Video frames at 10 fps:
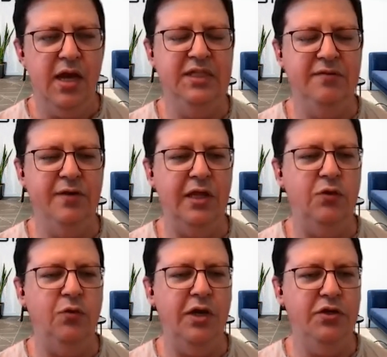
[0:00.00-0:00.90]
the
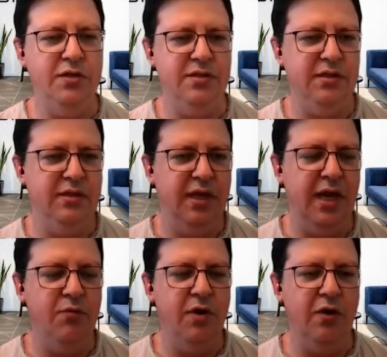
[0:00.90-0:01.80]
valuations in
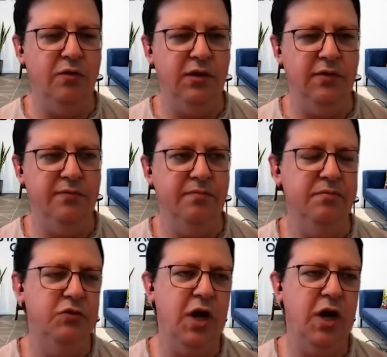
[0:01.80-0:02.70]
A round are
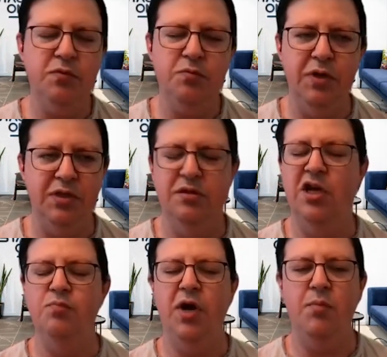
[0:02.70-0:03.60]
dropped, but
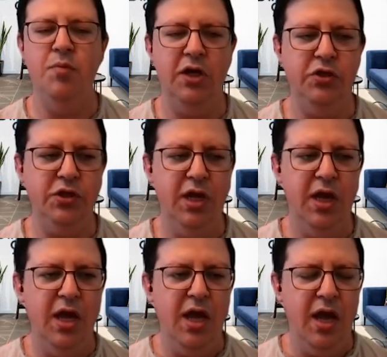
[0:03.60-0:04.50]
not by much.